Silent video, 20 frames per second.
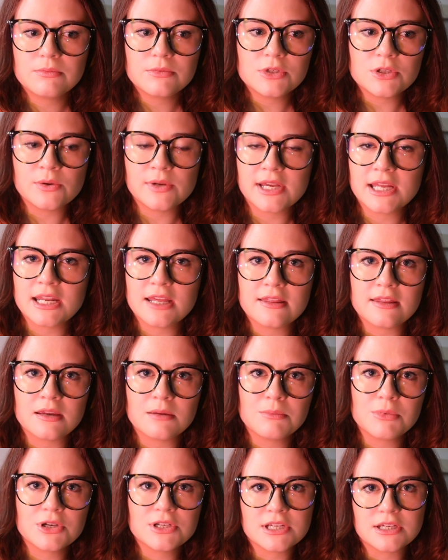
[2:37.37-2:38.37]
doing
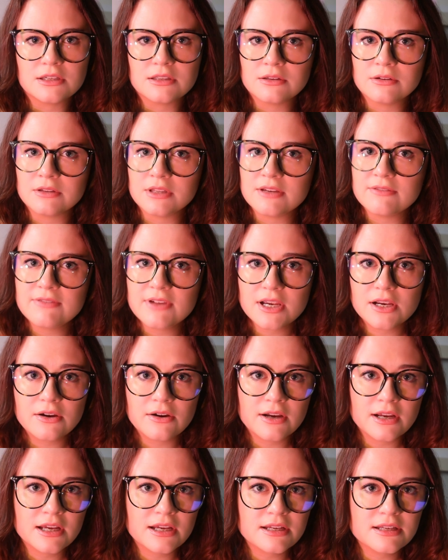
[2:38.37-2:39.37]
anything particularly
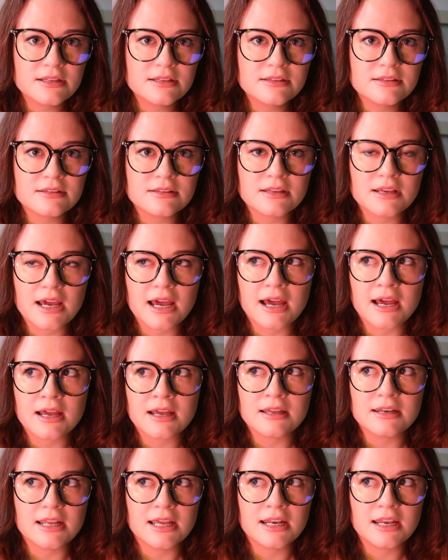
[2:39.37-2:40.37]
vigorous?
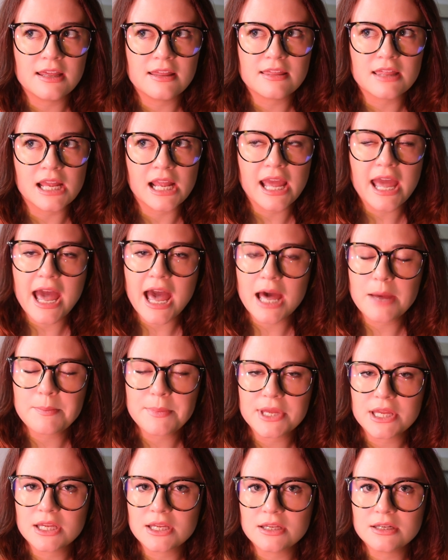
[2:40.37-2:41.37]
Had anything
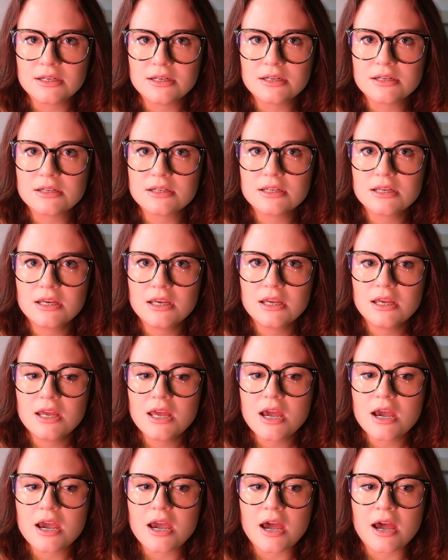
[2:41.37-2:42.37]
happened
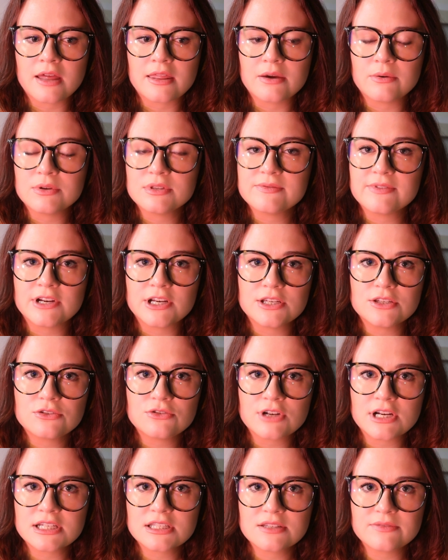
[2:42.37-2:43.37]
that was very
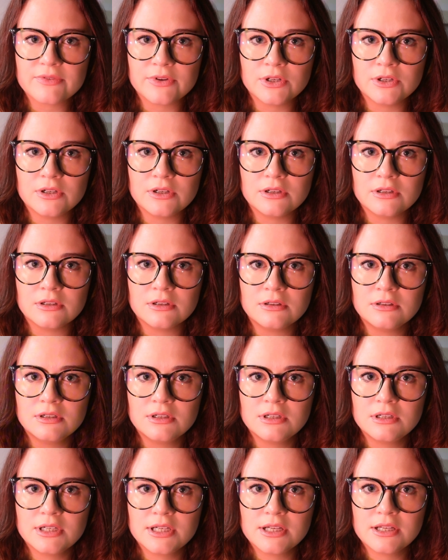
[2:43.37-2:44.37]
stressful?
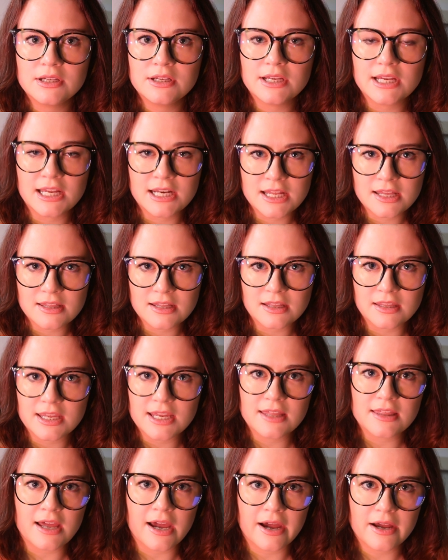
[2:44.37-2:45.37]
Anything
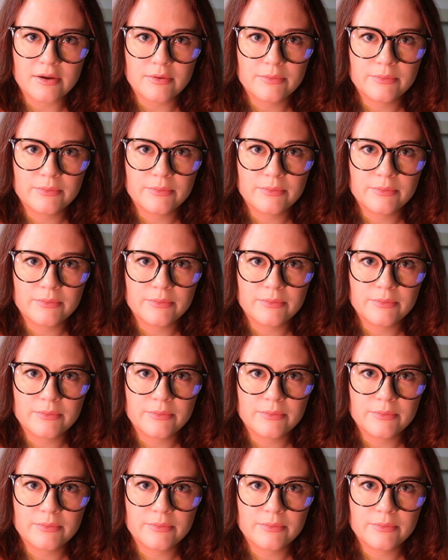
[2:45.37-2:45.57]
like that?